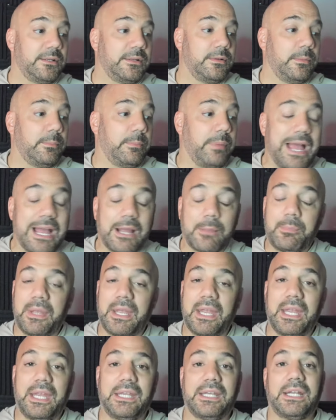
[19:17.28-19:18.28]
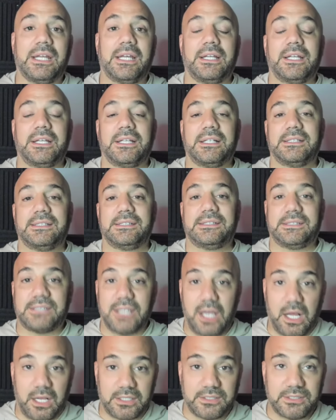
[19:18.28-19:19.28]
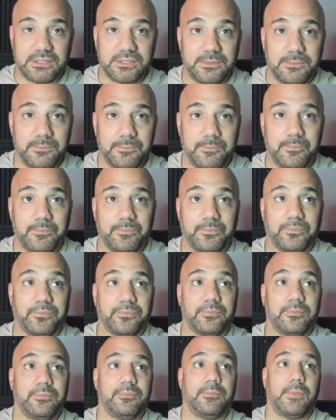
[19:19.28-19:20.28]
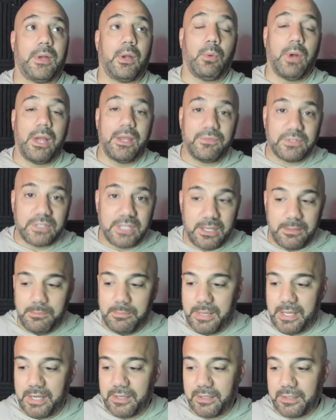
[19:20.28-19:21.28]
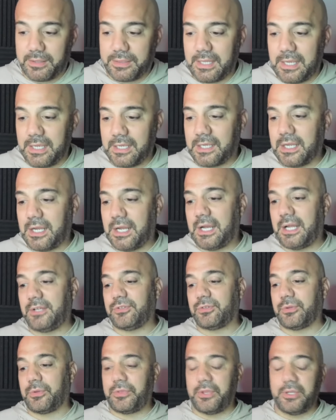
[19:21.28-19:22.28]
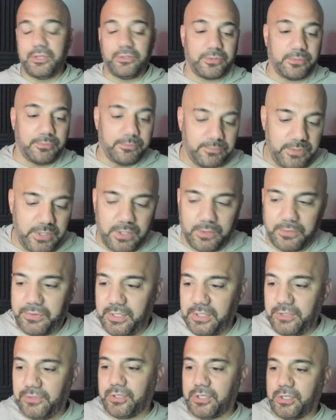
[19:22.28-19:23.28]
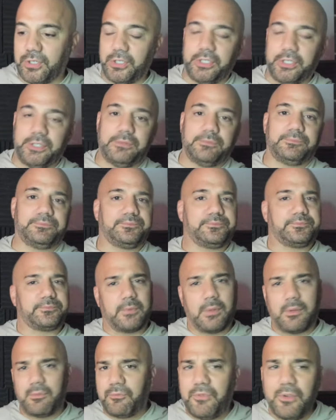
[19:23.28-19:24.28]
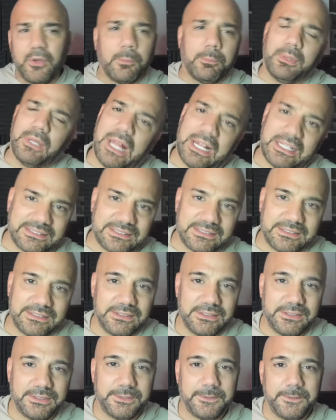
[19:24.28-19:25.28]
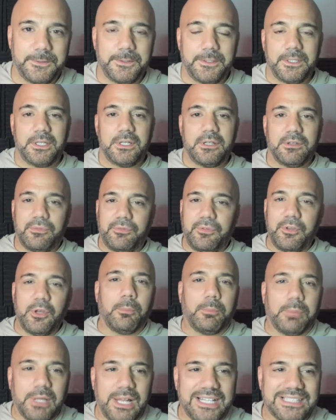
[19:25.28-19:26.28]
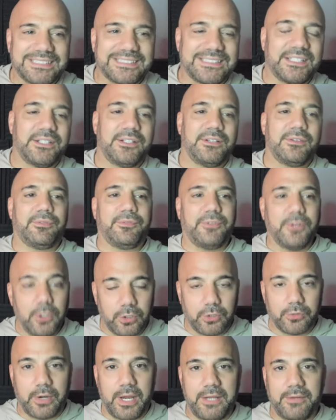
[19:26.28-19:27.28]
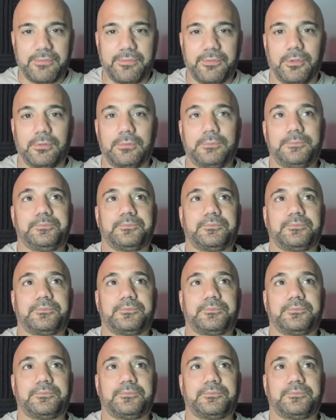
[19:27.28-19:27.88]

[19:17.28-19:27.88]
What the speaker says: Back pain sucks. My wife's getting better, thank God. So things are good. Feel blessed. Feel blessed. Feel grateful.